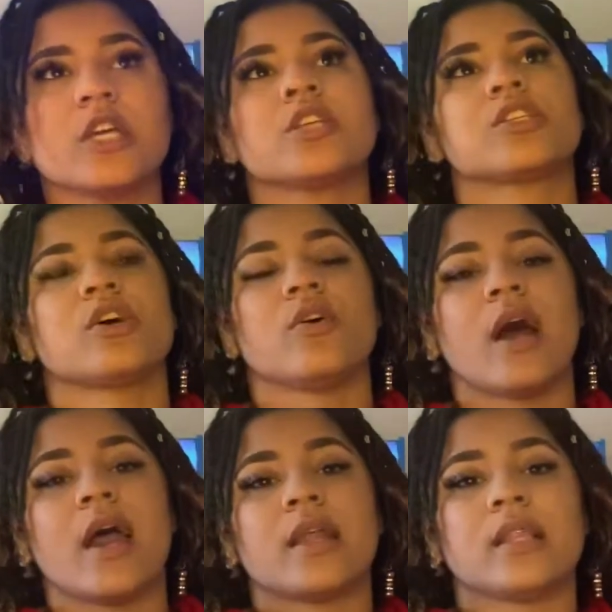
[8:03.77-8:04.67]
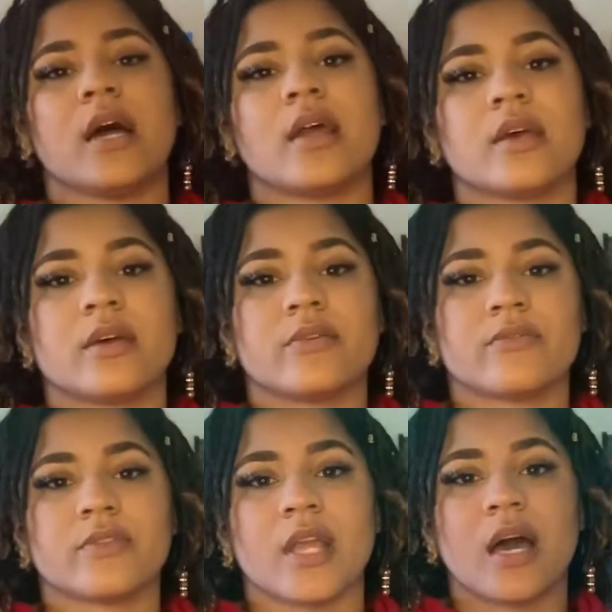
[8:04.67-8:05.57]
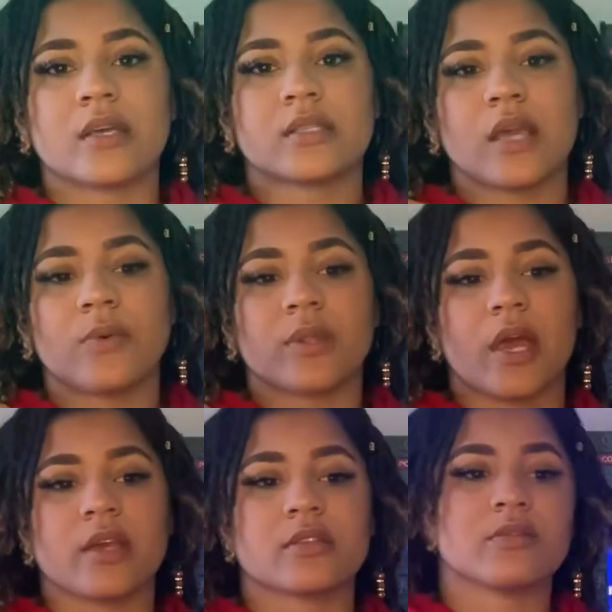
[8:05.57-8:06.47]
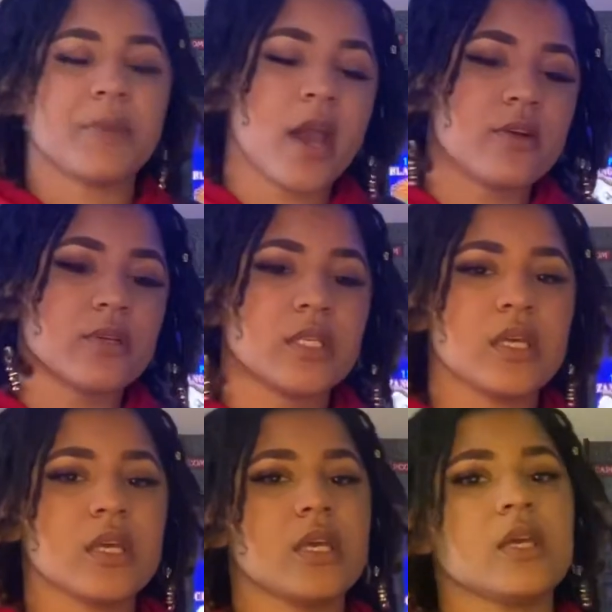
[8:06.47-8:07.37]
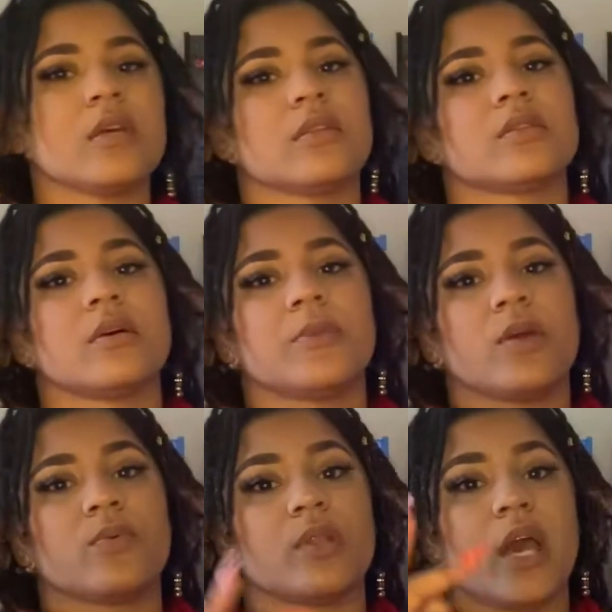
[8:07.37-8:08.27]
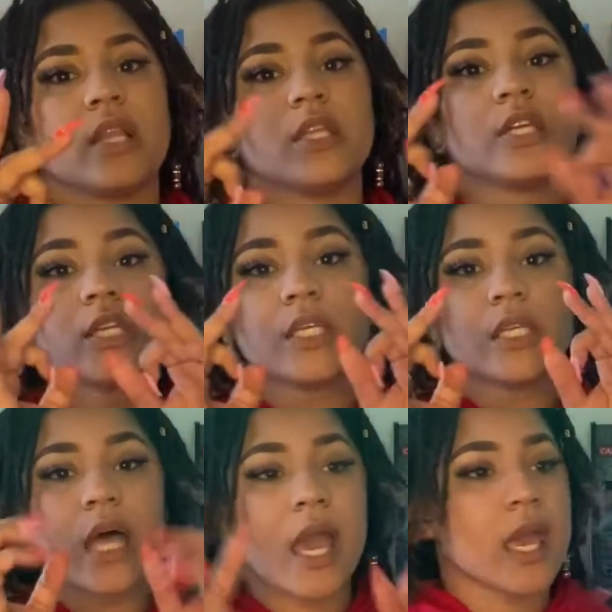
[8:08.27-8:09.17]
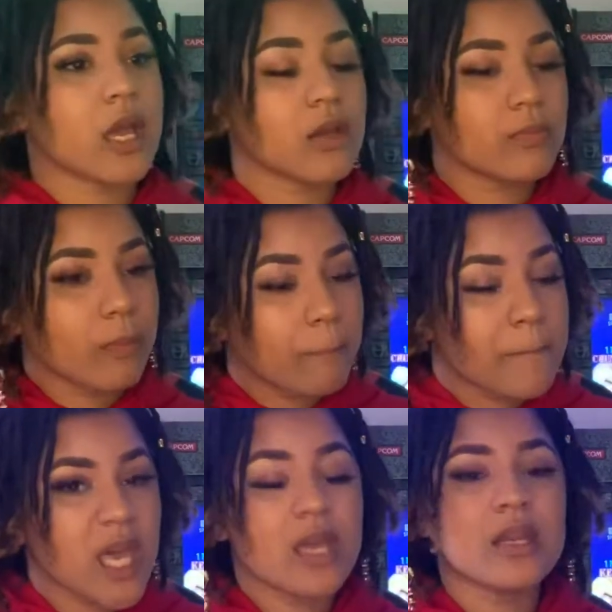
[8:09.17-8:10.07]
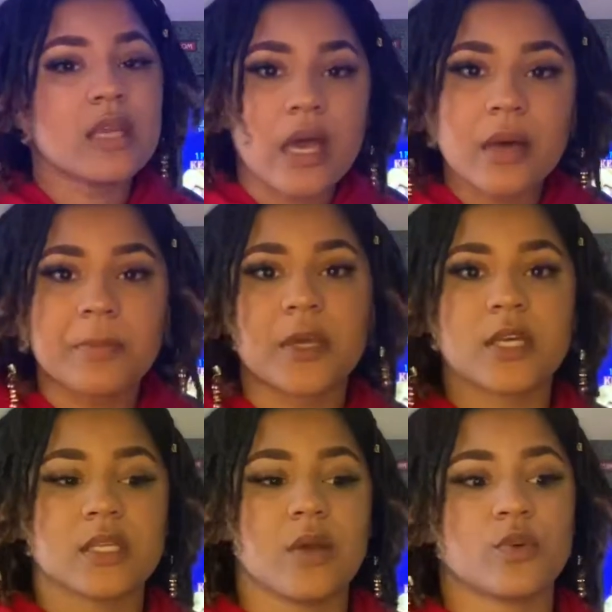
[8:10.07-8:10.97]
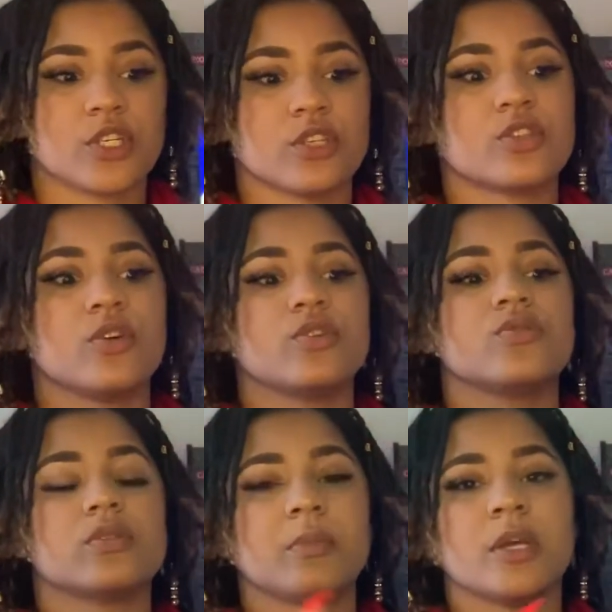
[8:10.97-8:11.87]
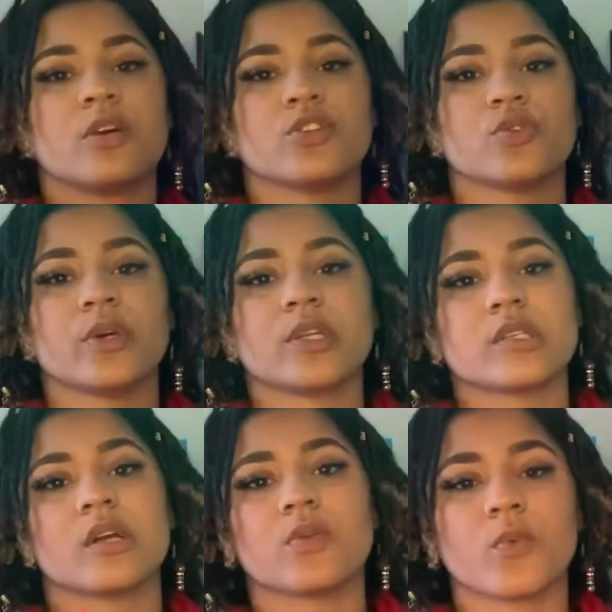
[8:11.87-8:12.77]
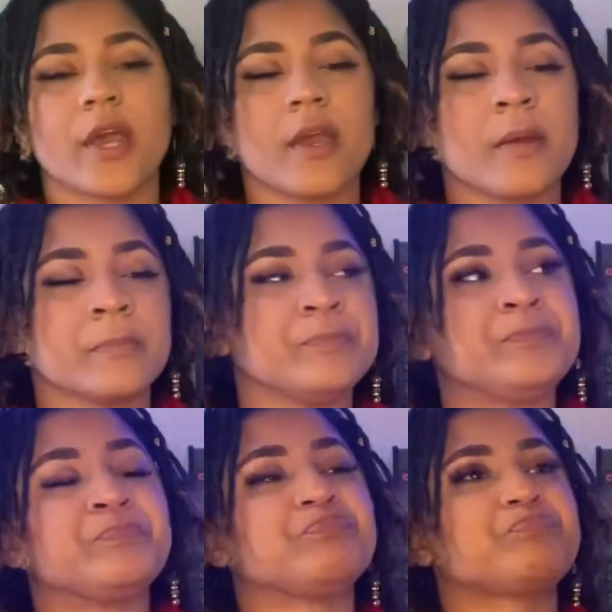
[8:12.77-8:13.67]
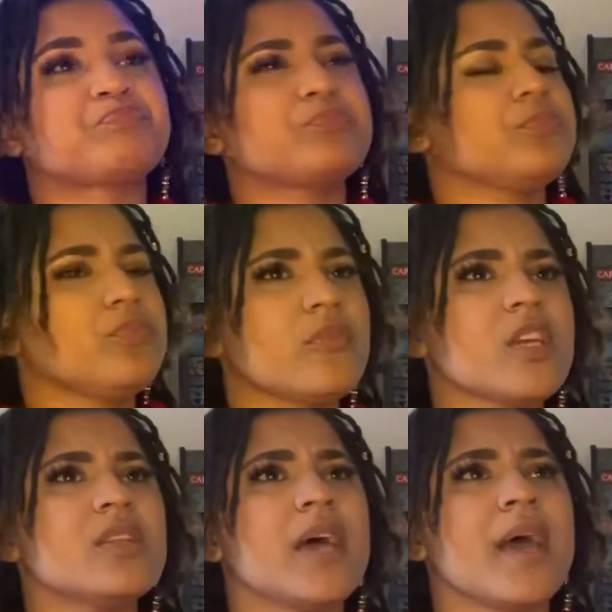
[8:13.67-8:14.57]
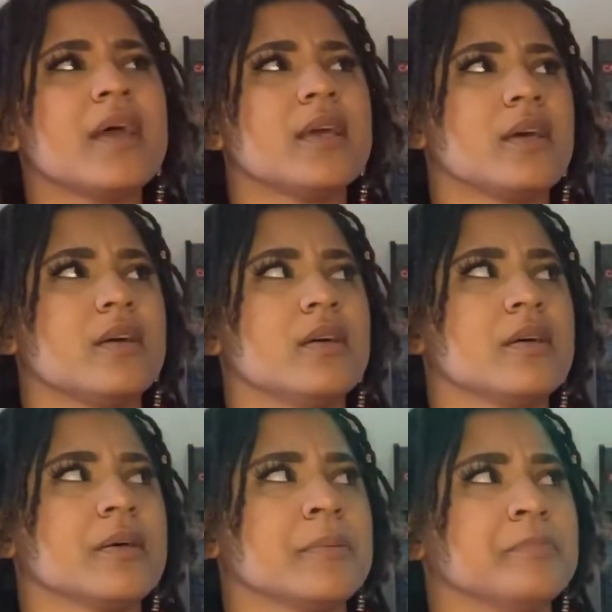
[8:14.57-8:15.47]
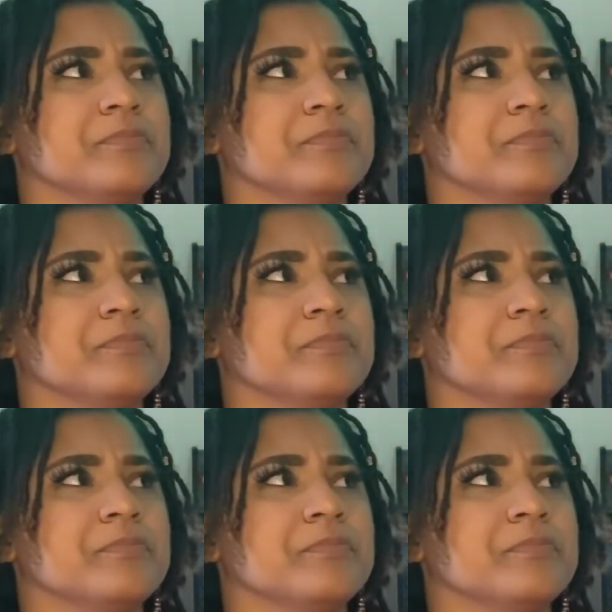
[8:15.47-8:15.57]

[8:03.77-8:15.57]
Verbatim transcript: So I had a lot of locks that were like spirally and some that were like literally like pinned up because they were just so used to being conjoined a certain way that um